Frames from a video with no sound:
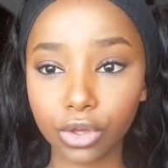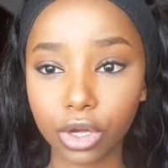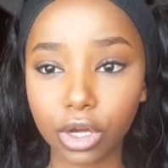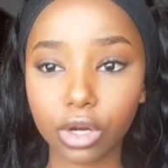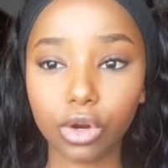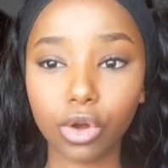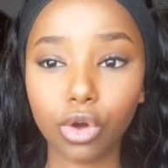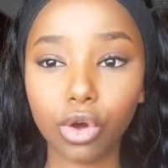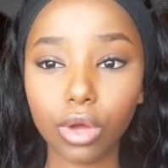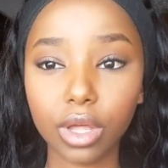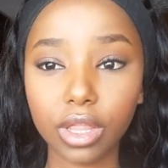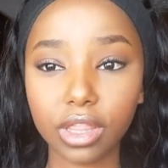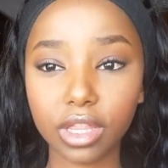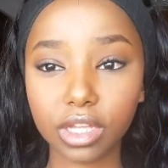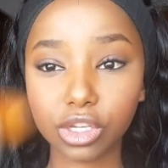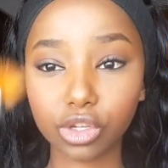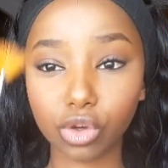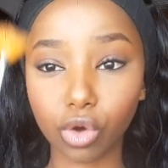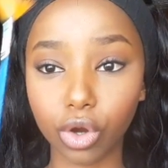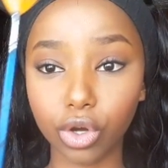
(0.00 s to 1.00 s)
You can go
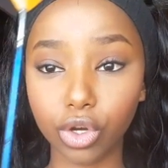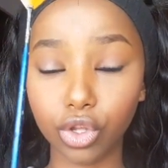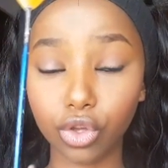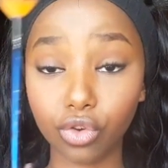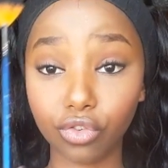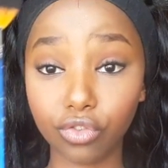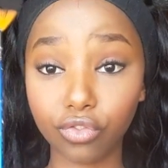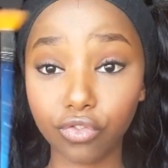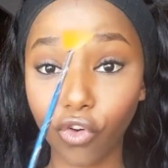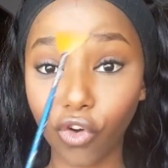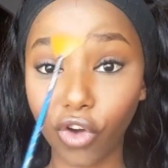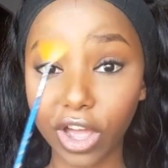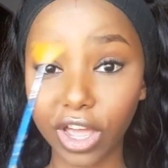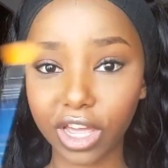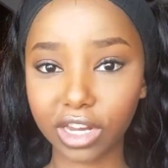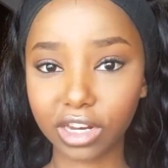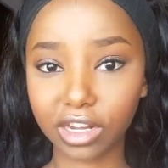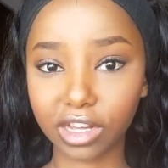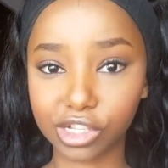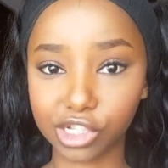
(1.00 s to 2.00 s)
with it on your
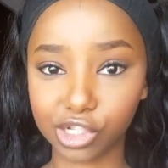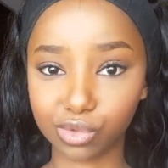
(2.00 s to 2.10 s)
forehead